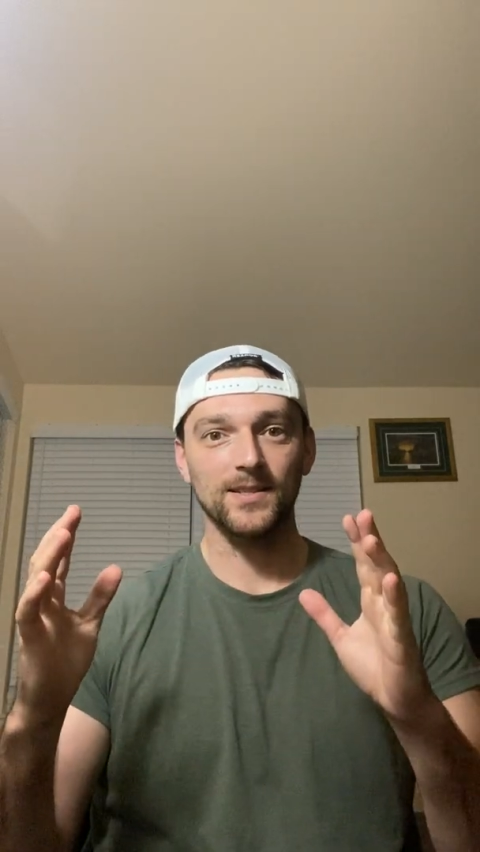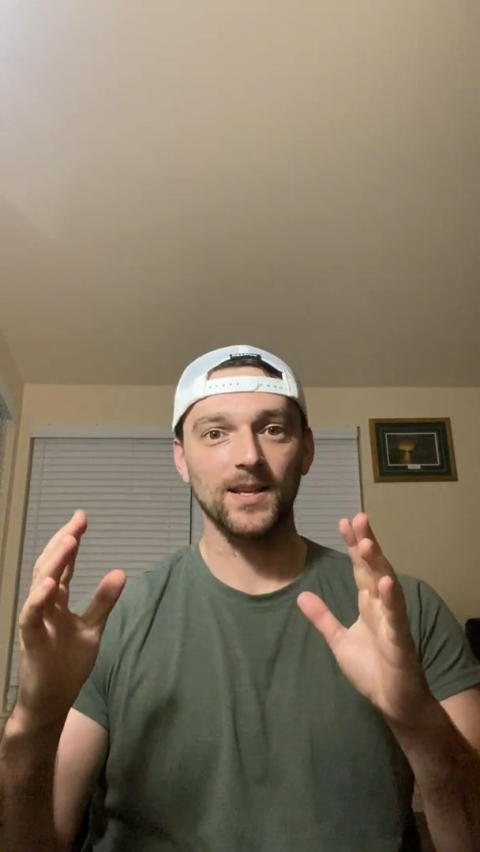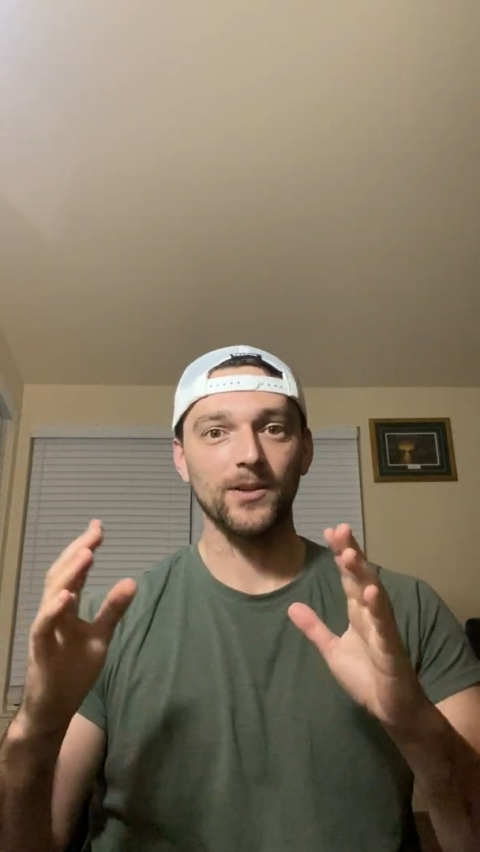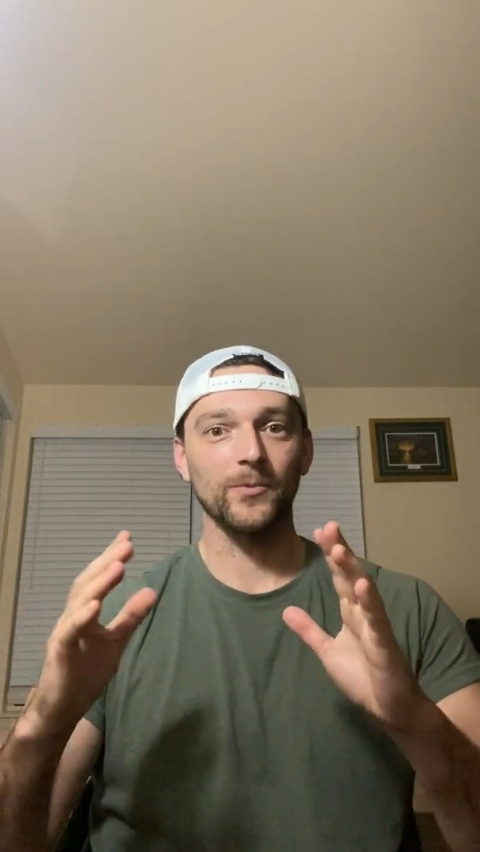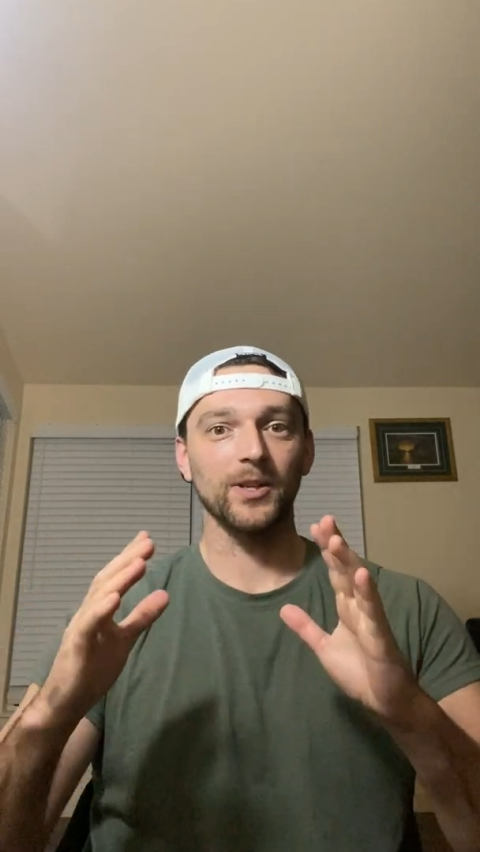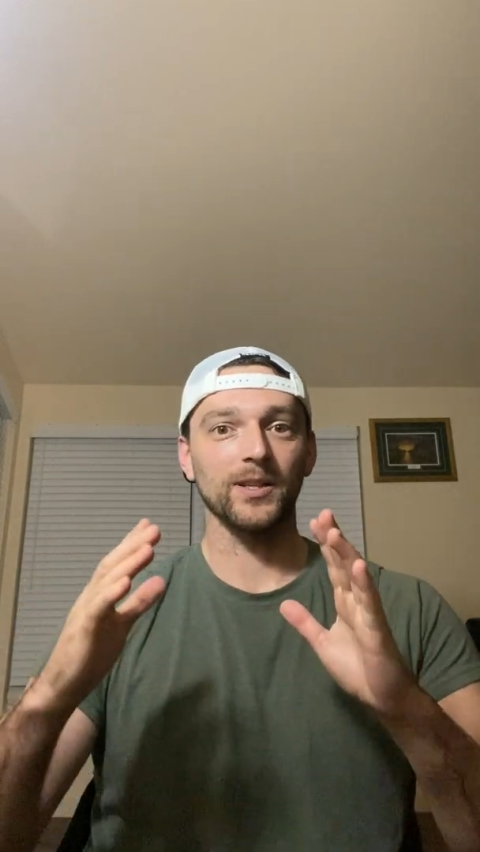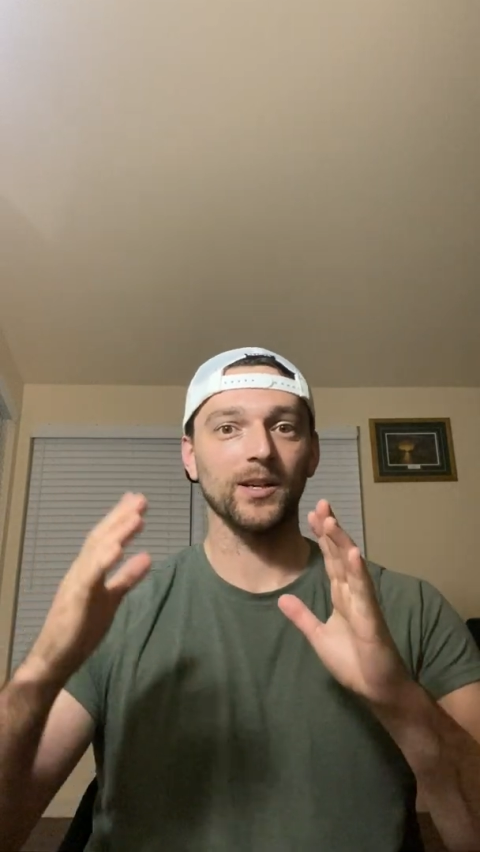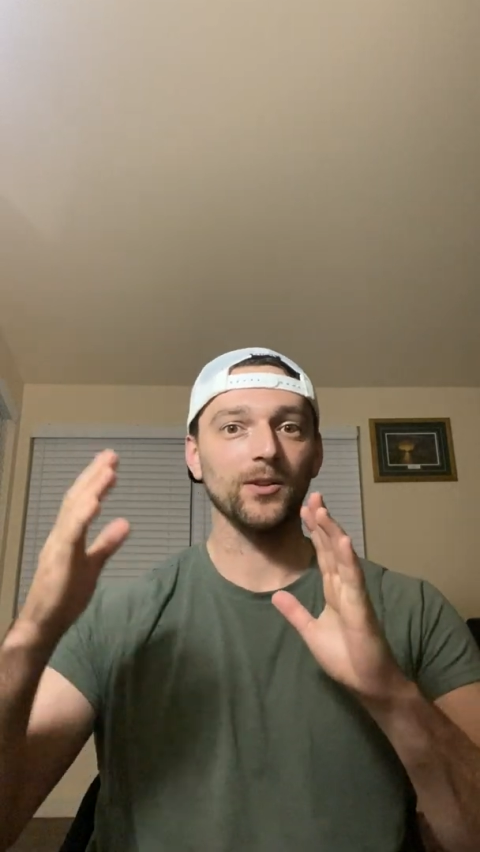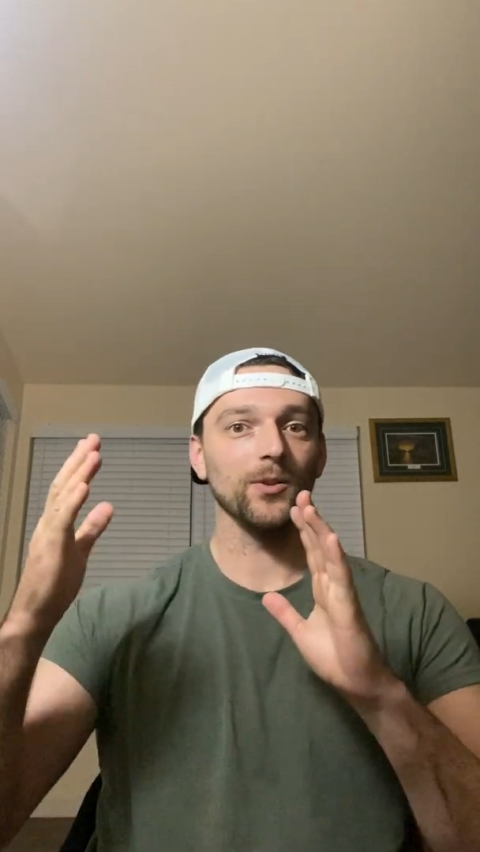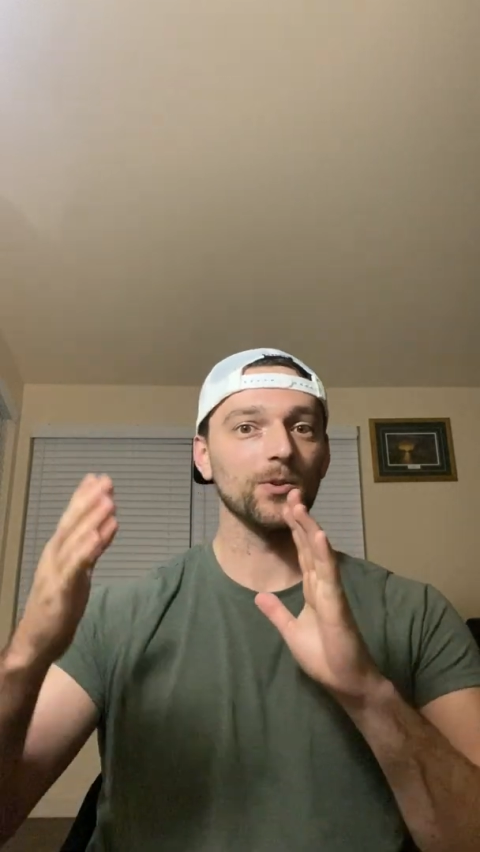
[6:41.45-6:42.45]
that you want to get
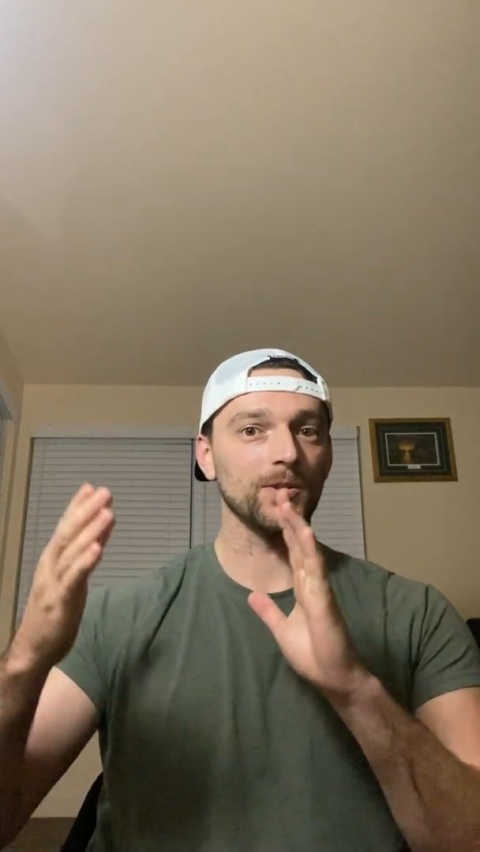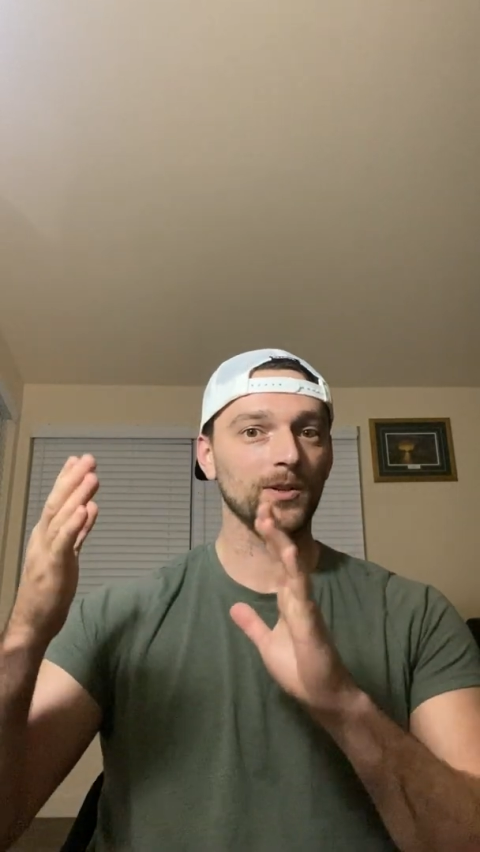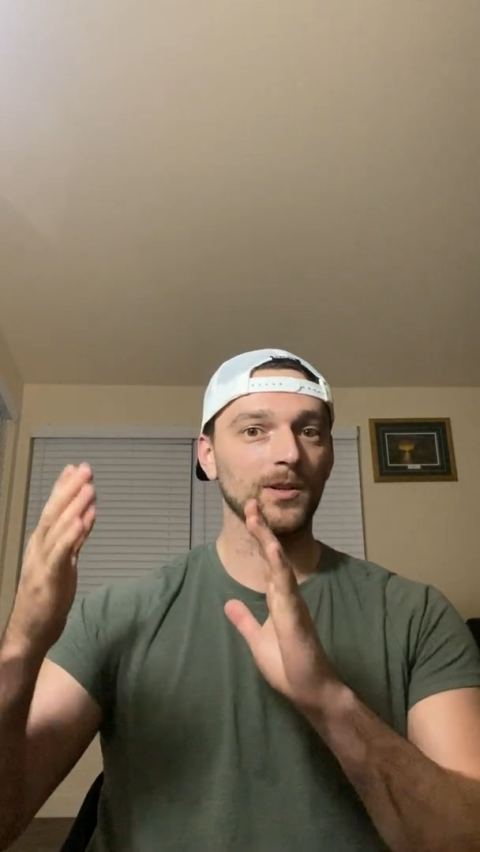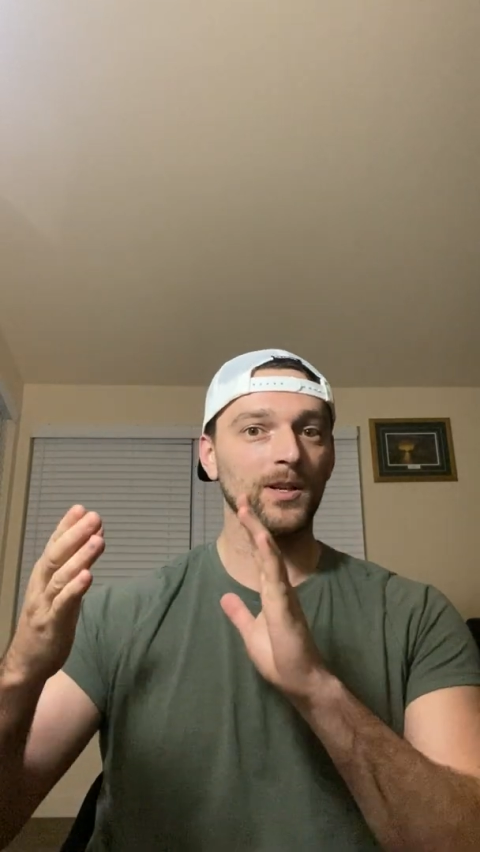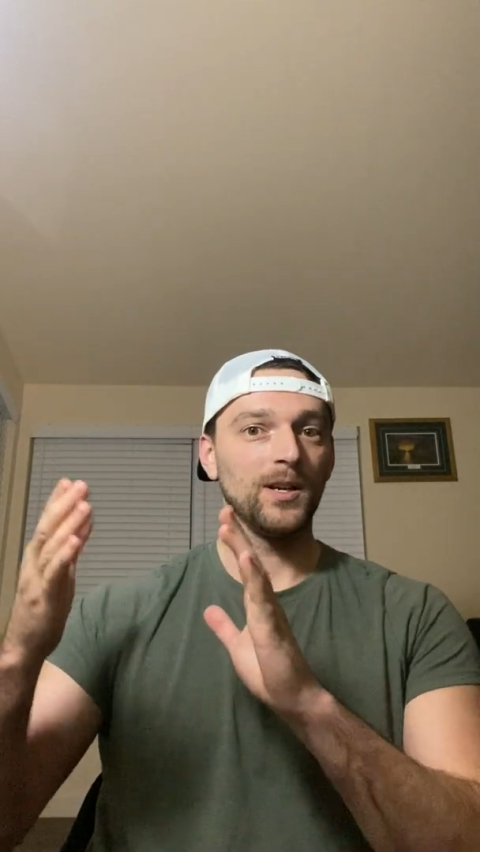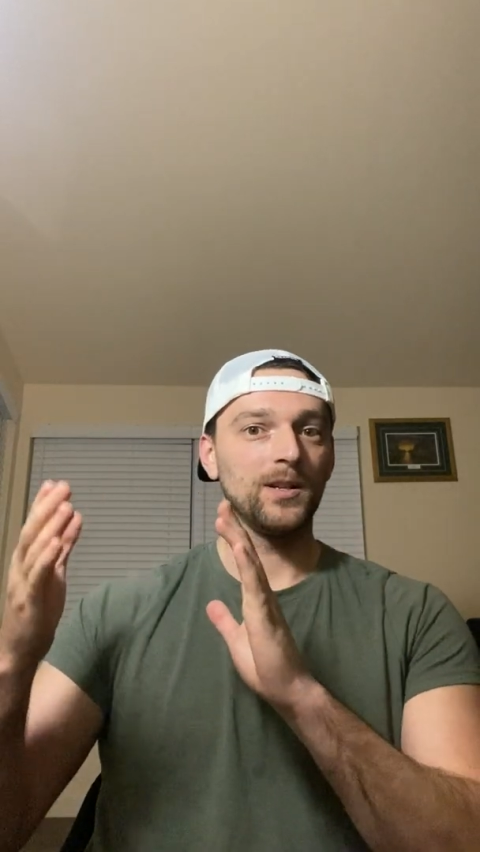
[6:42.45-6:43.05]
closer